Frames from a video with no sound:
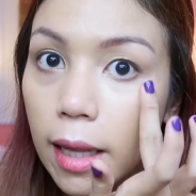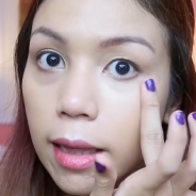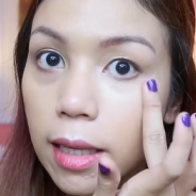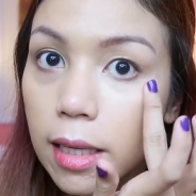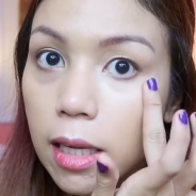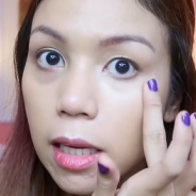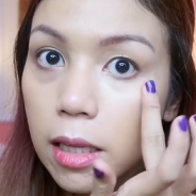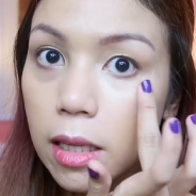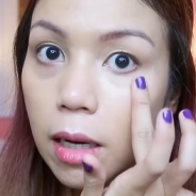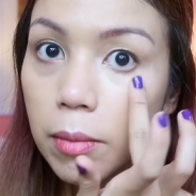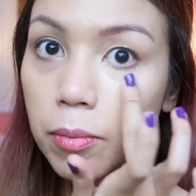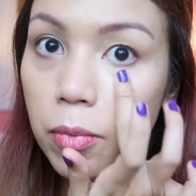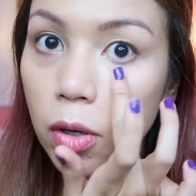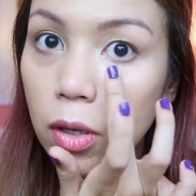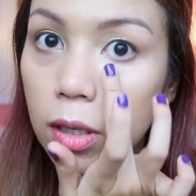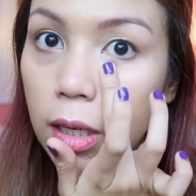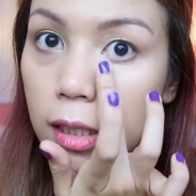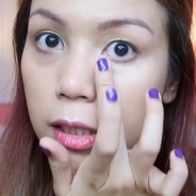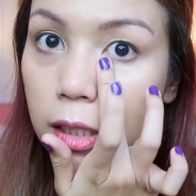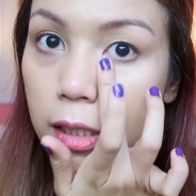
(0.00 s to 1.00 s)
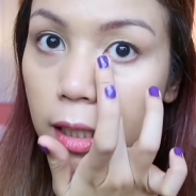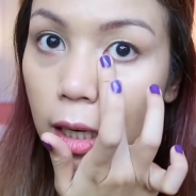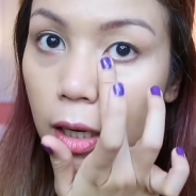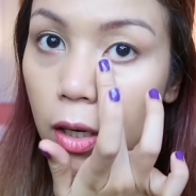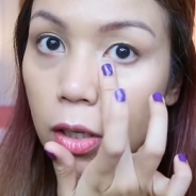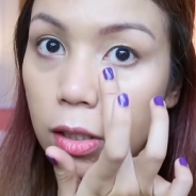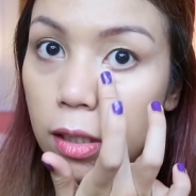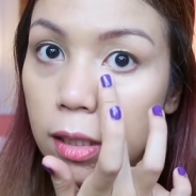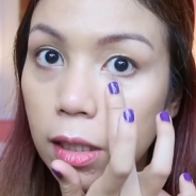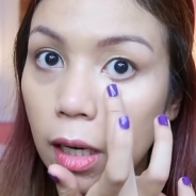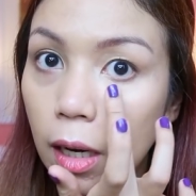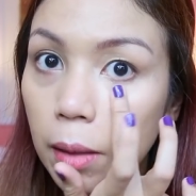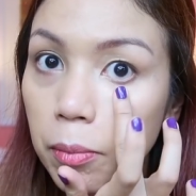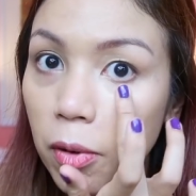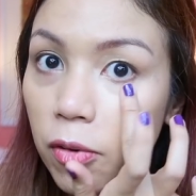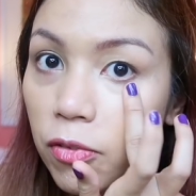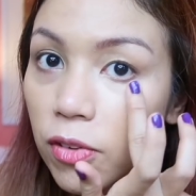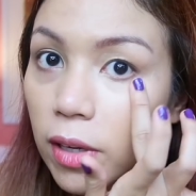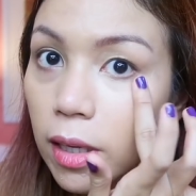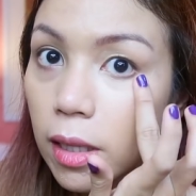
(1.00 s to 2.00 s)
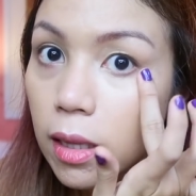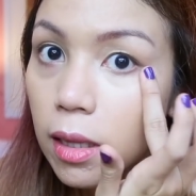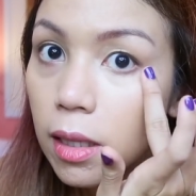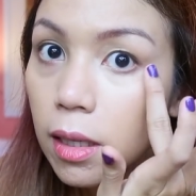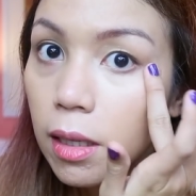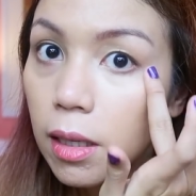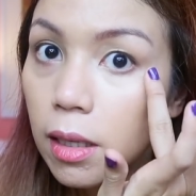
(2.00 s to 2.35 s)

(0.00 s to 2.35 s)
And idadab ko lang siya on top of it.